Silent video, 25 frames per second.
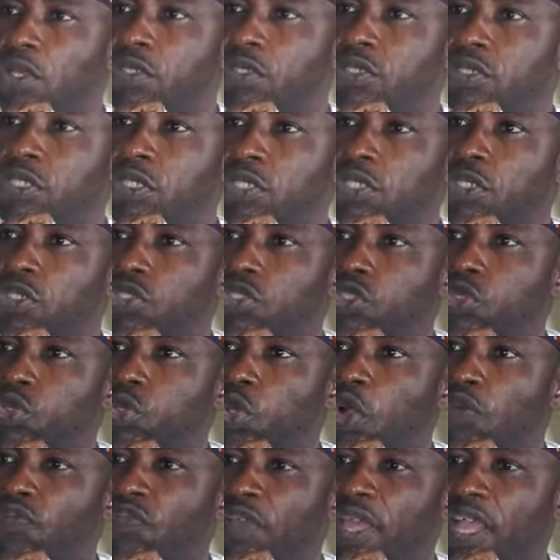on the issue
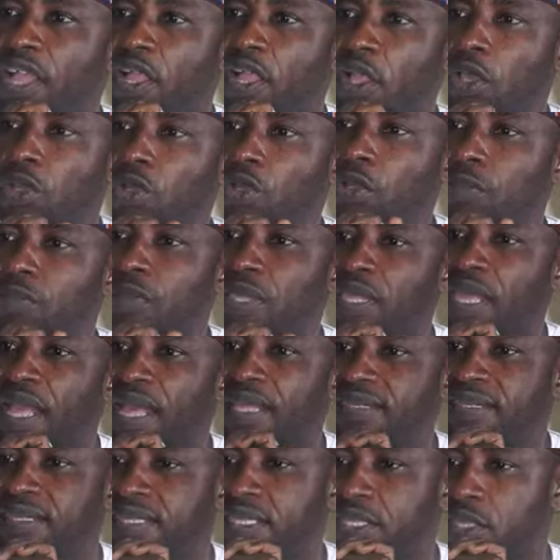of economy
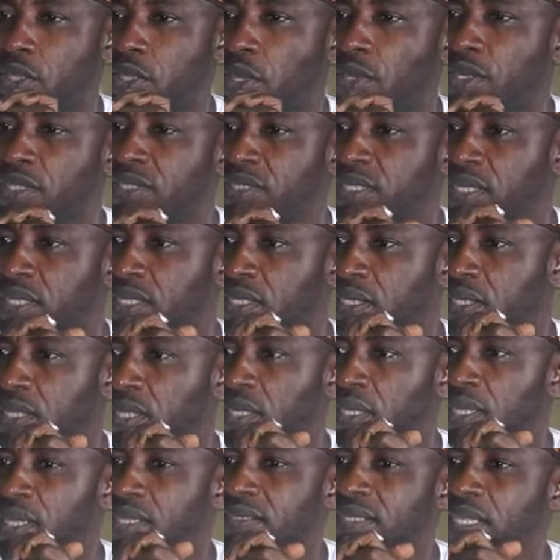and security,
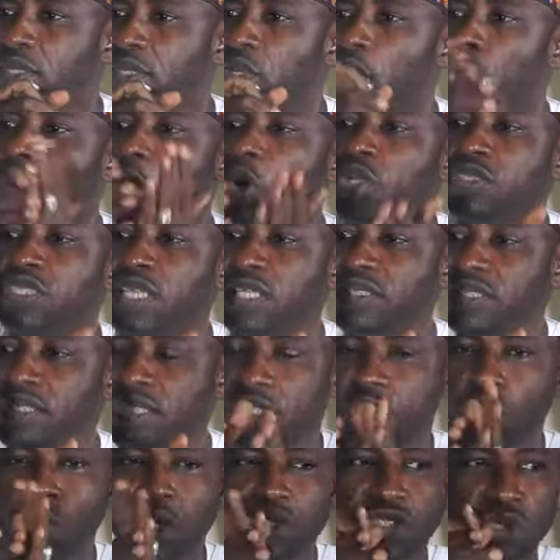it's an urgent
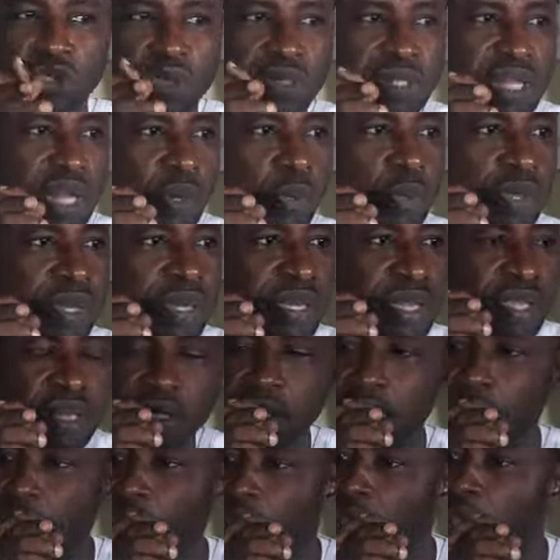situation that we
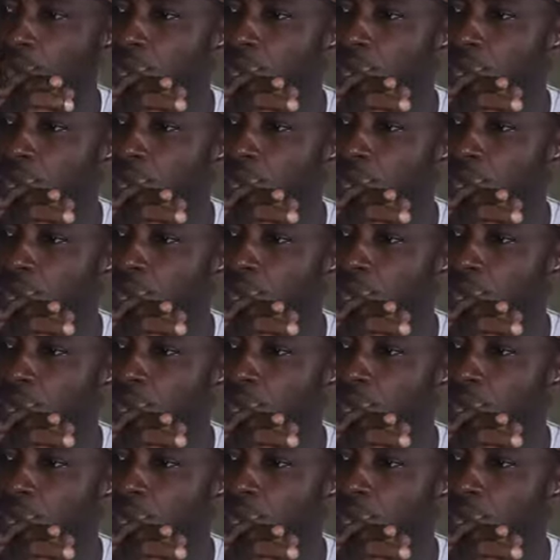need.